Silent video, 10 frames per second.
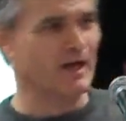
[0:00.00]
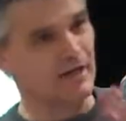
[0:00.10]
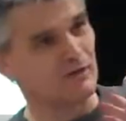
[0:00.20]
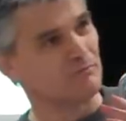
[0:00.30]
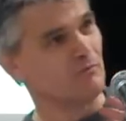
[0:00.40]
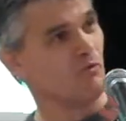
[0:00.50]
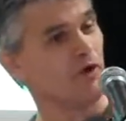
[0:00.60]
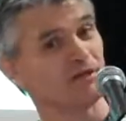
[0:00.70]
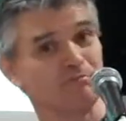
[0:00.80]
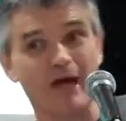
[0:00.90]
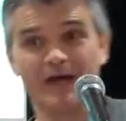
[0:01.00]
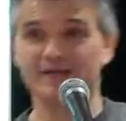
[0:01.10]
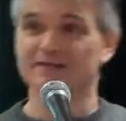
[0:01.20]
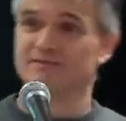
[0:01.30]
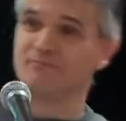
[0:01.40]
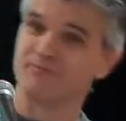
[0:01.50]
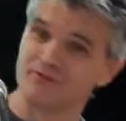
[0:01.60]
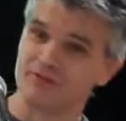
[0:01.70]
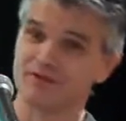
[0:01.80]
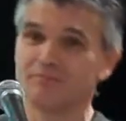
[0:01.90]
And I went back
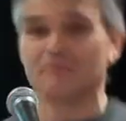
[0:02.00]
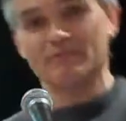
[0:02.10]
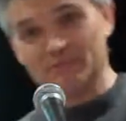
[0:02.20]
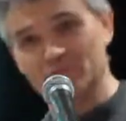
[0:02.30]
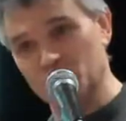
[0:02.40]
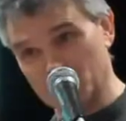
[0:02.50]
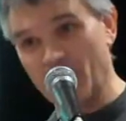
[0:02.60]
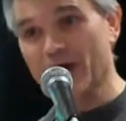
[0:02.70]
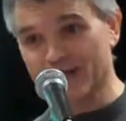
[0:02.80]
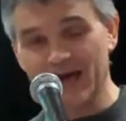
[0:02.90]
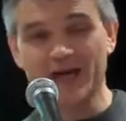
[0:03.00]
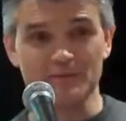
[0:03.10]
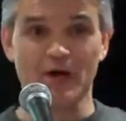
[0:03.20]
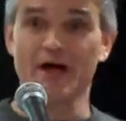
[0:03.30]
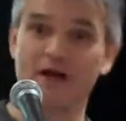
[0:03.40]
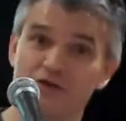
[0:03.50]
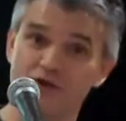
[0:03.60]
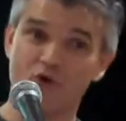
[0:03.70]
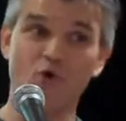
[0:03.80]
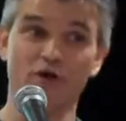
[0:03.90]
the way I came
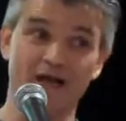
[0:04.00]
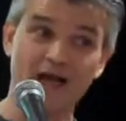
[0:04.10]
around the corner.